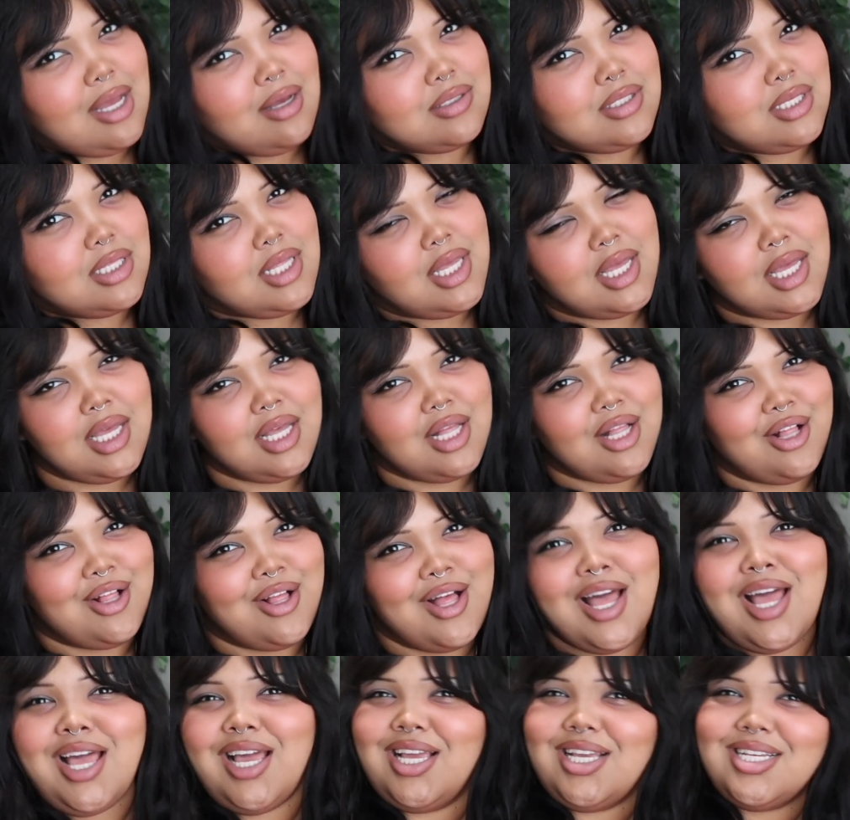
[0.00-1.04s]
house on the hill?
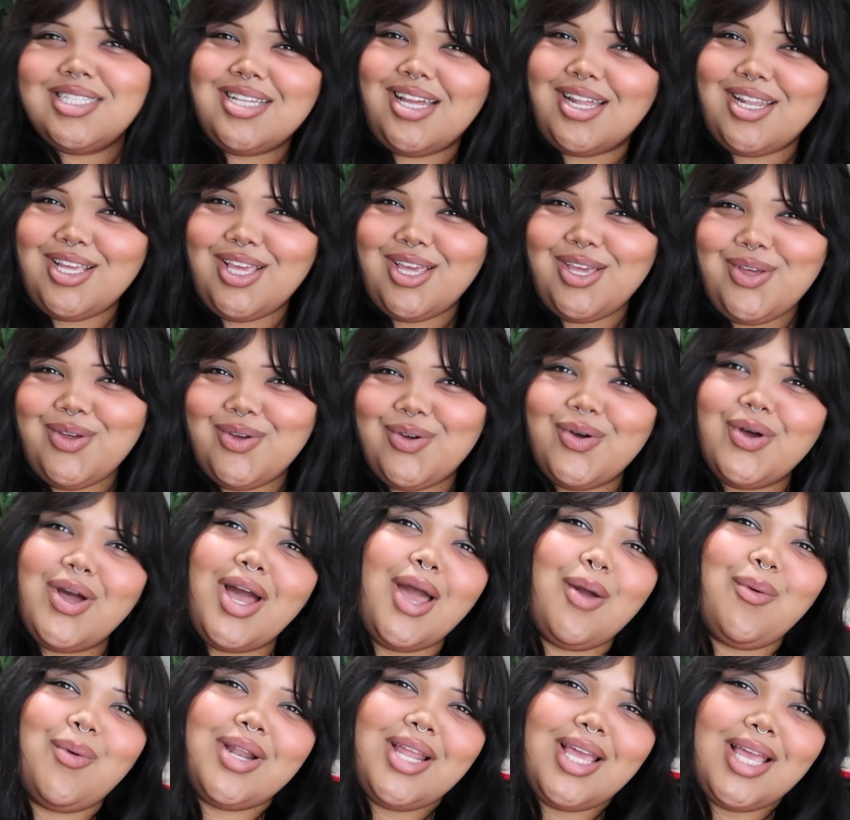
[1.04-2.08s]
He's kind of cute.
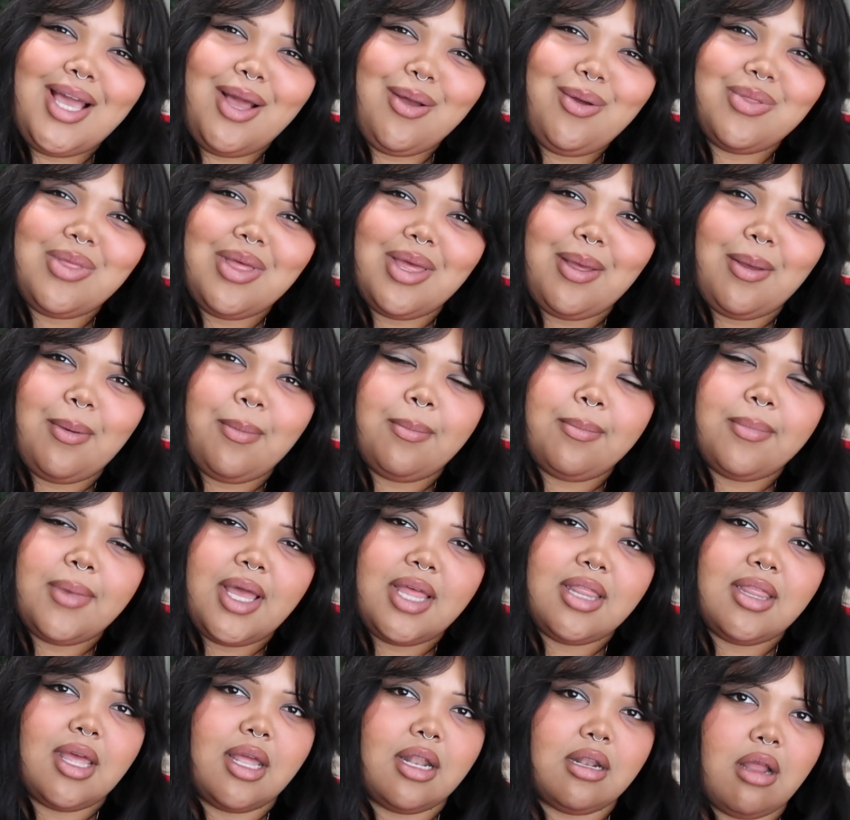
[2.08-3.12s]
I want to hang out with him.
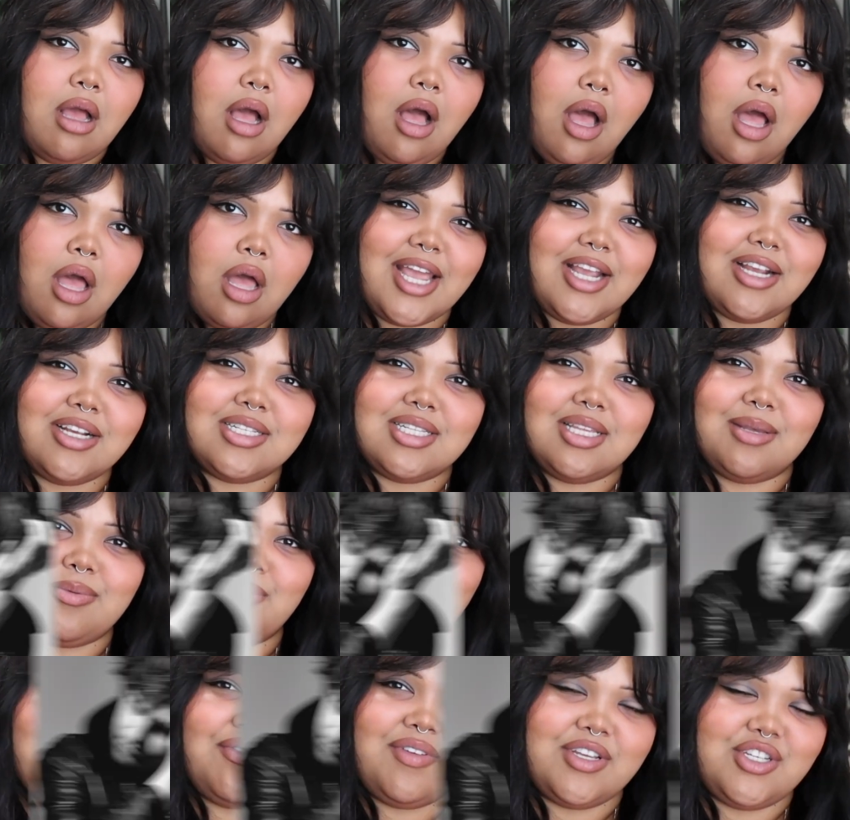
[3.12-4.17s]
And then now you're sleeping
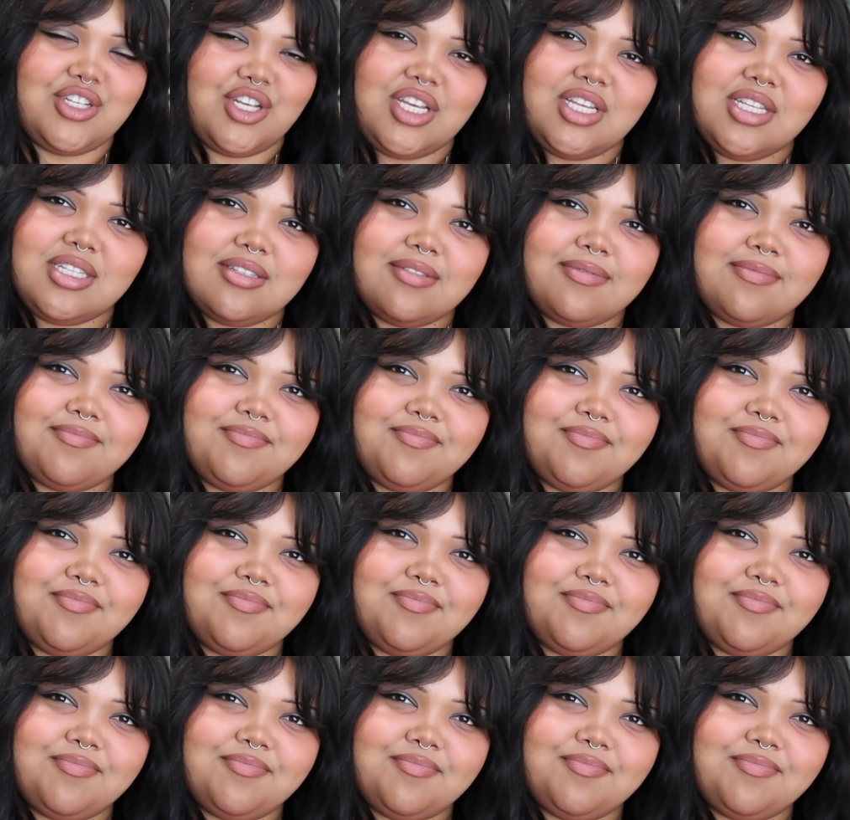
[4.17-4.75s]
with the fishes.